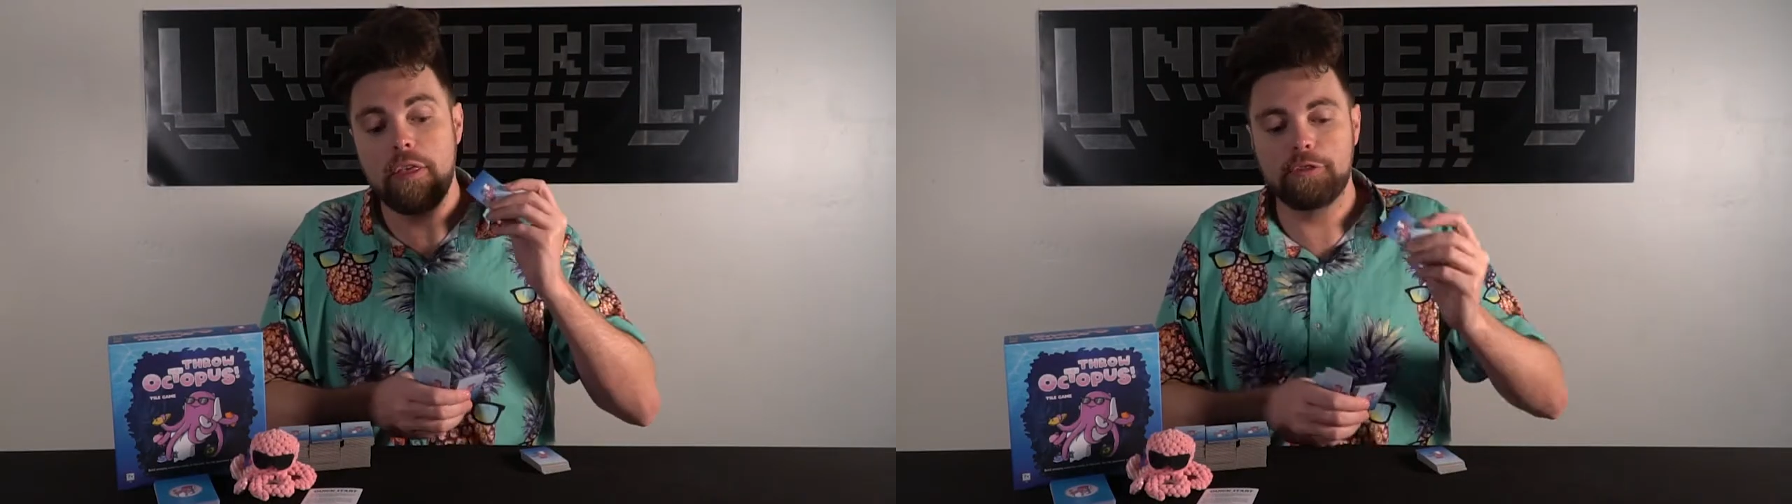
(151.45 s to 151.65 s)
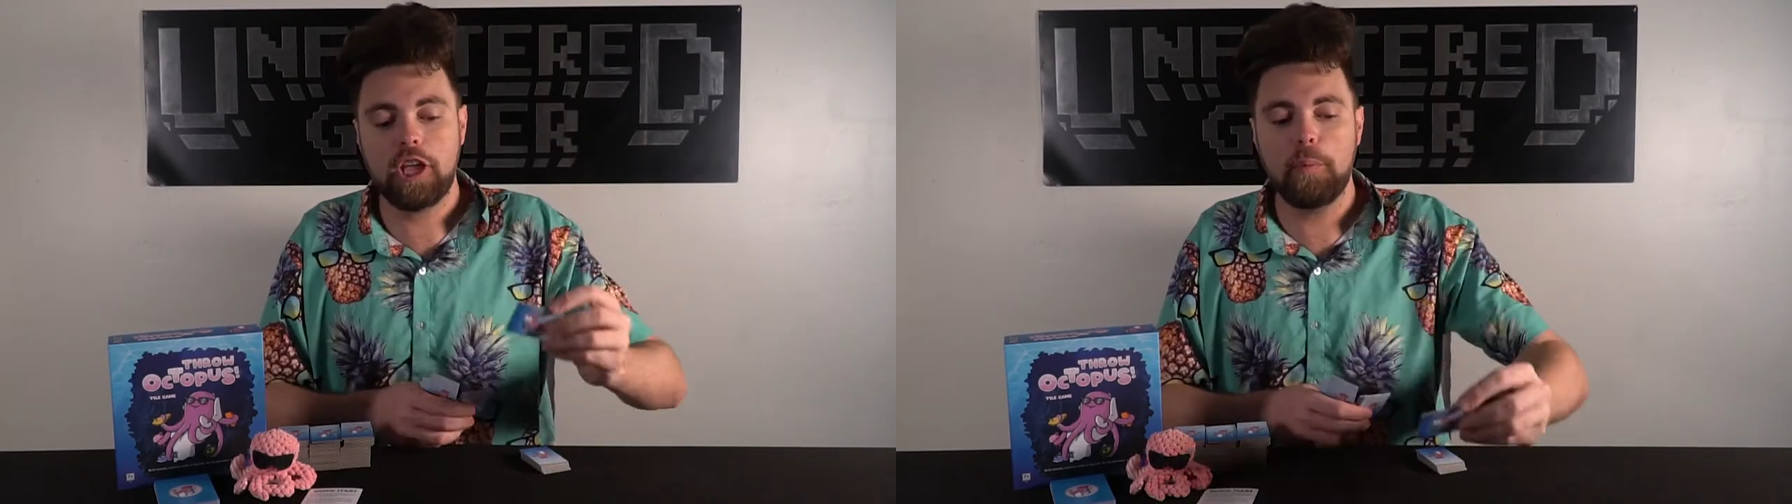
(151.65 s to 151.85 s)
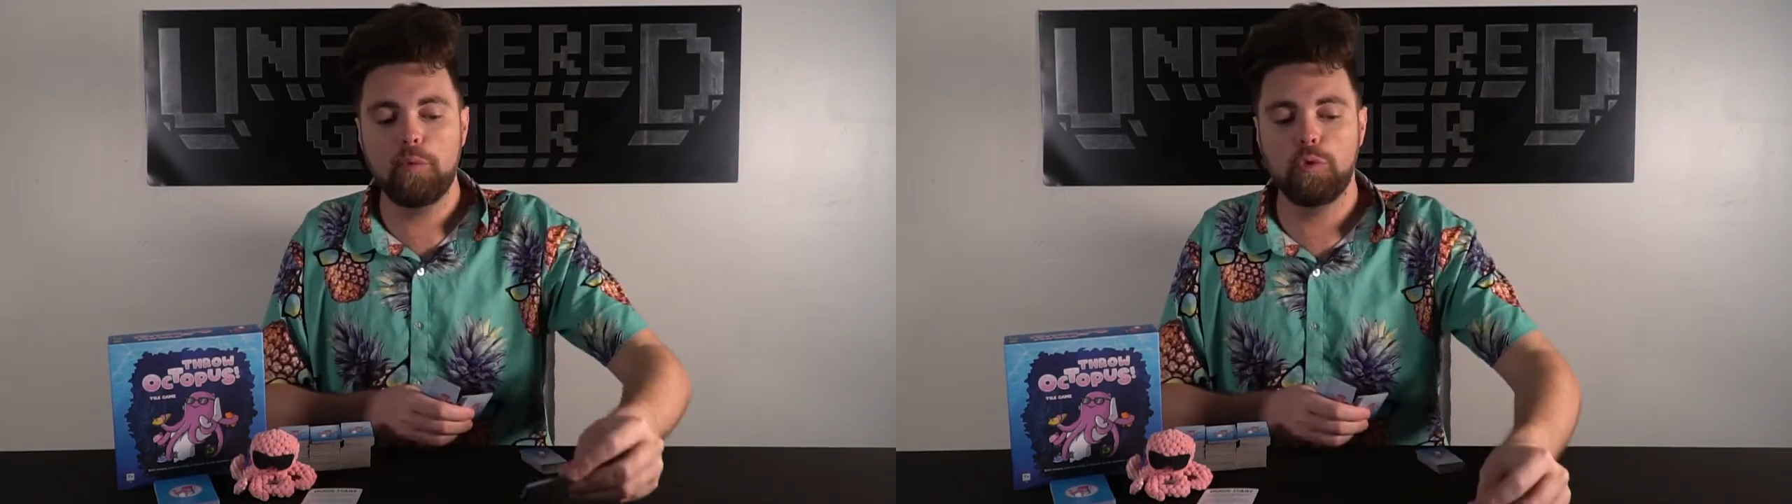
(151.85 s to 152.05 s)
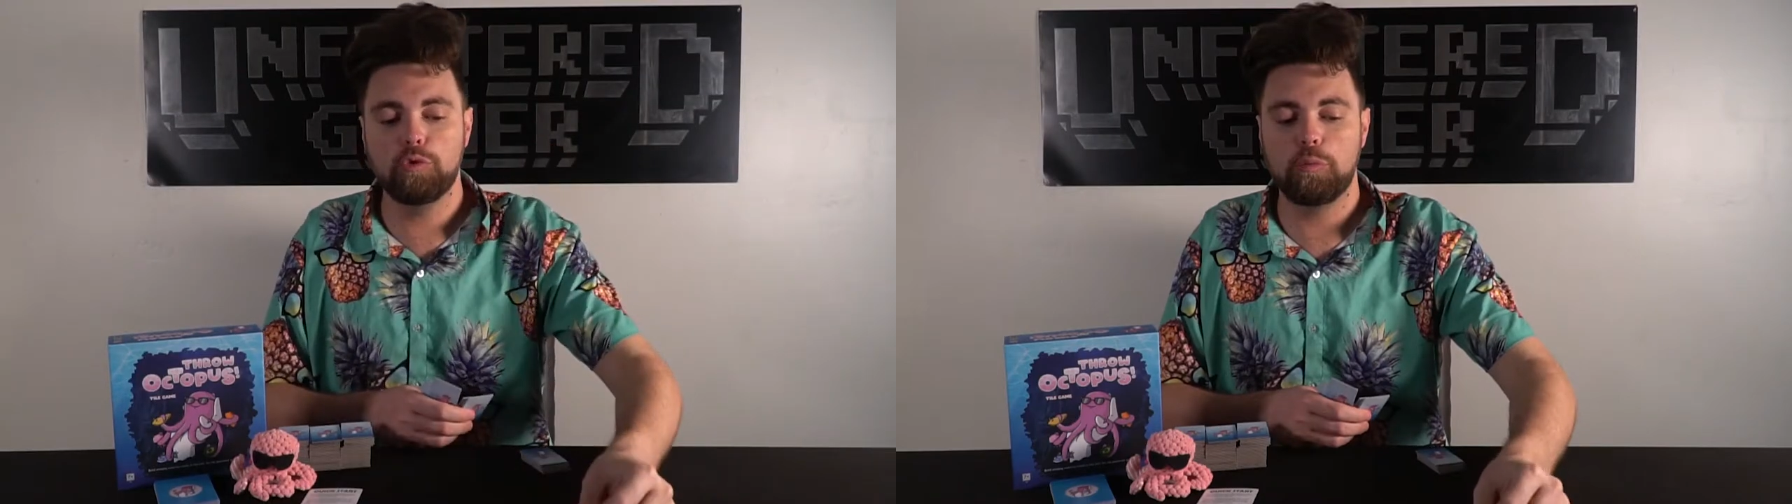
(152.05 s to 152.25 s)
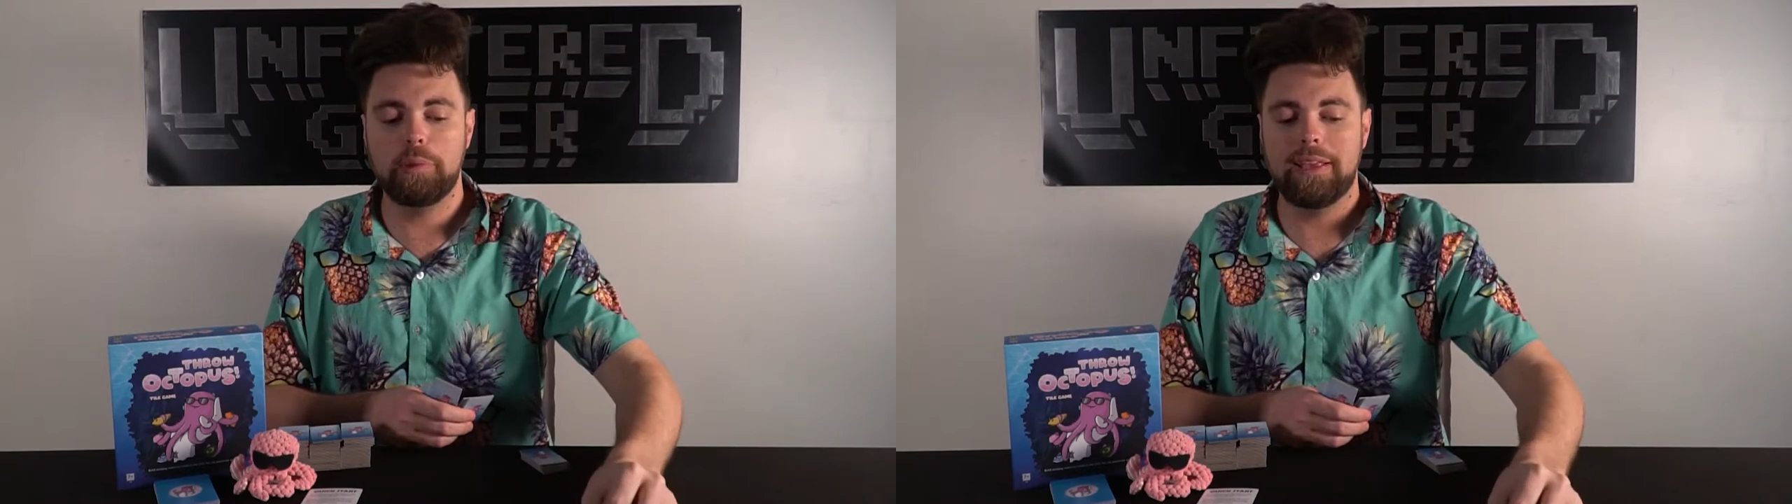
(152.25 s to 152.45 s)
There's a couple
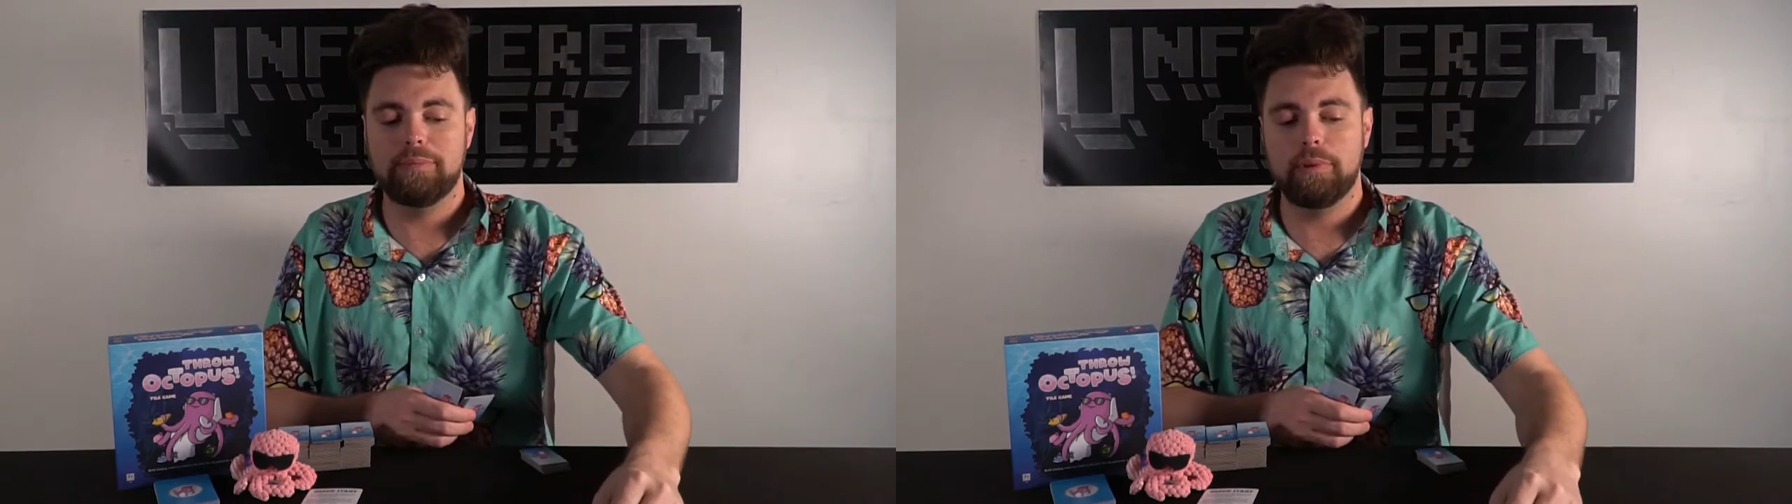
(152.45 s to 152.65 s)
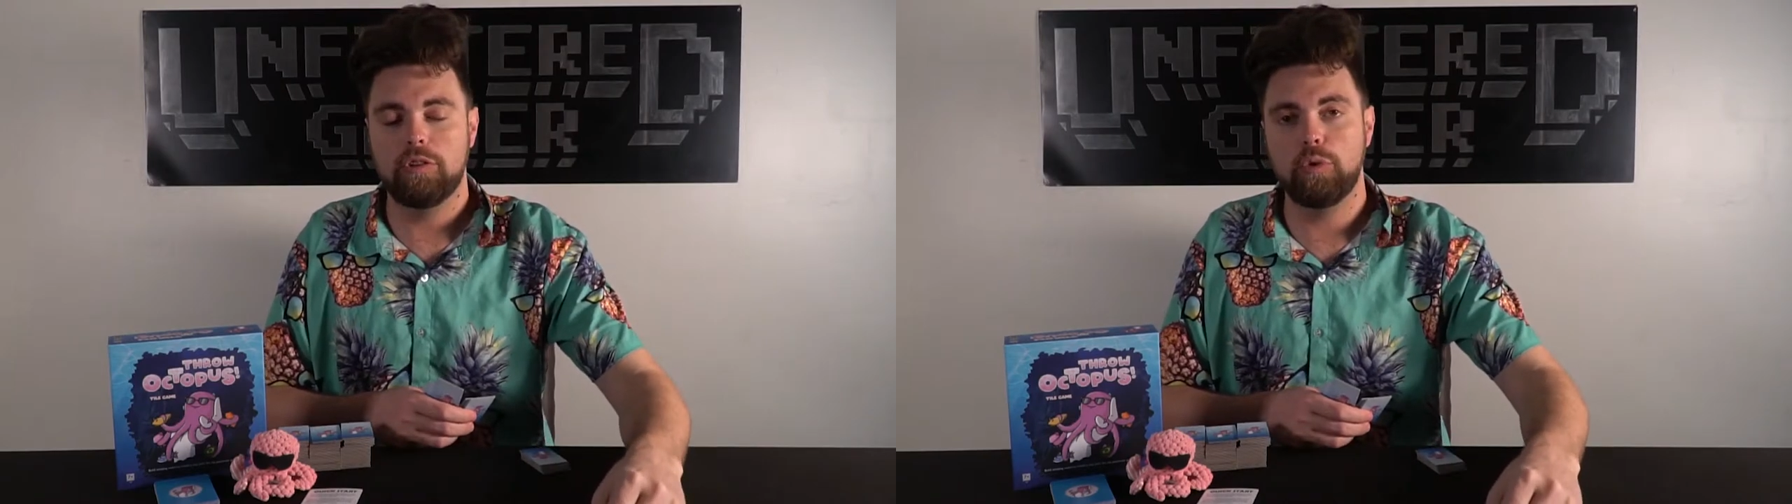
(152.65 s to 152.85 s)
rules with placement.